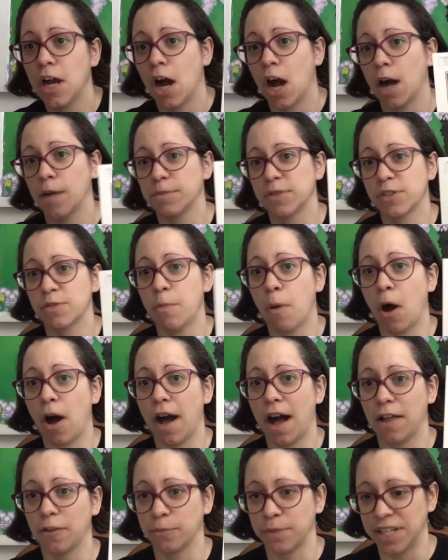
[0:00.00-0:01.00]
small
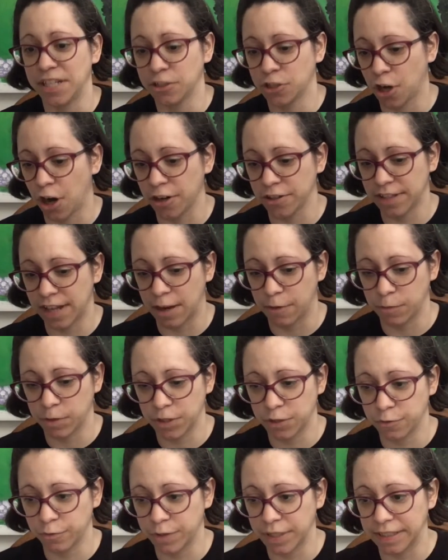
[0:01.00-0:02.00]
Halloween charts that
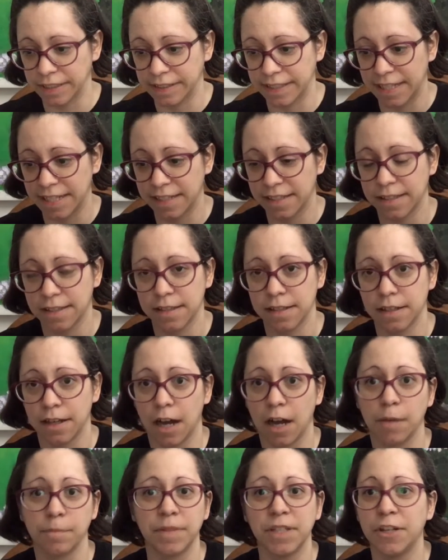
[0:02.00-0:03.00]
was released.
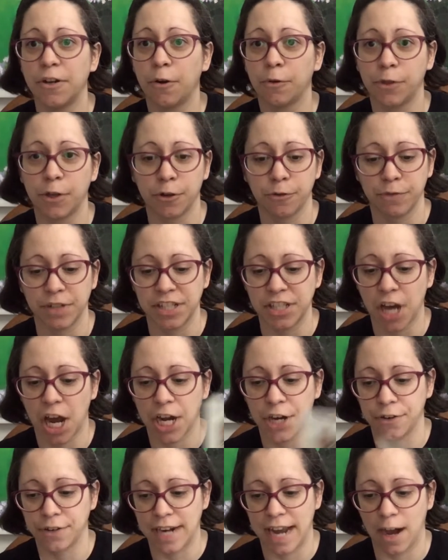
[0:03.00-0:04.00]
You know, they're
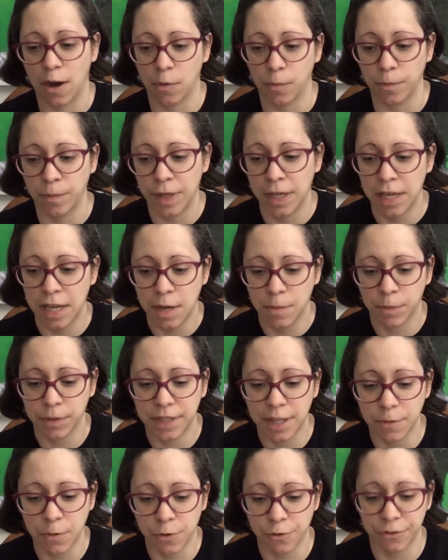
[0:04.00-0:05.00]
retired now, but
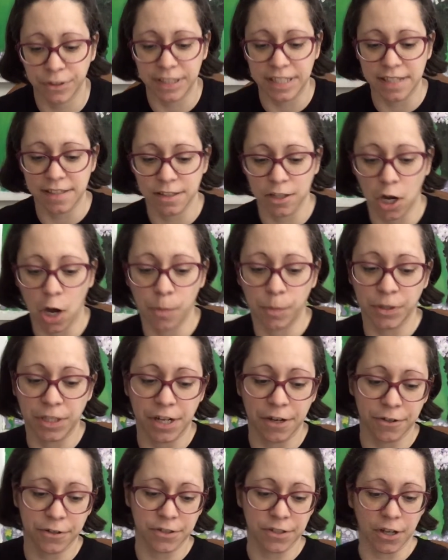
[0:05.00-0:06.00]
they were released a couple
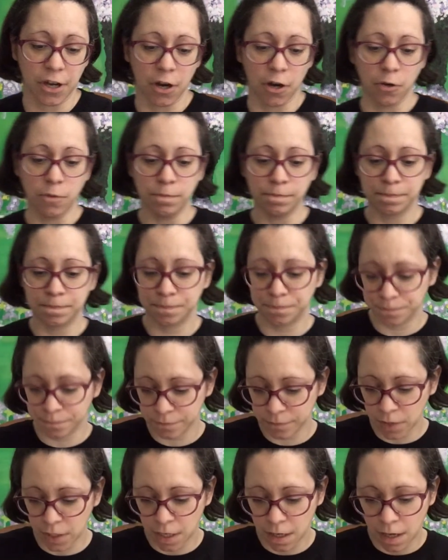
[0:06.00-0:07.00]
years ago.
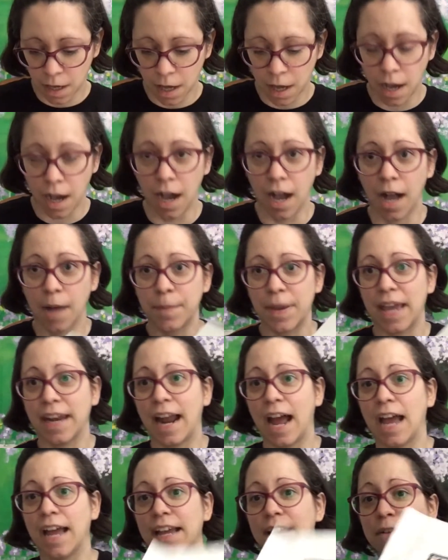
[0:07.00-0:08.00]
And
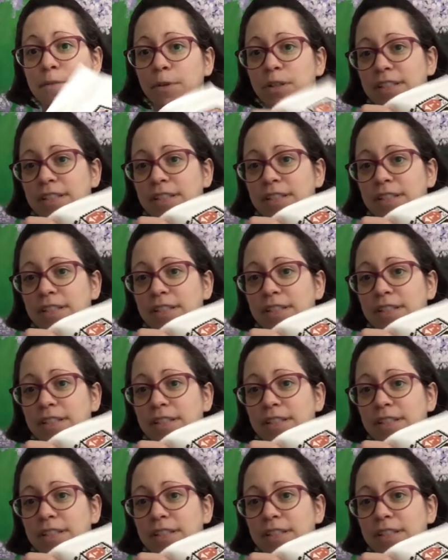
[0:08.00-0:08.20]
I was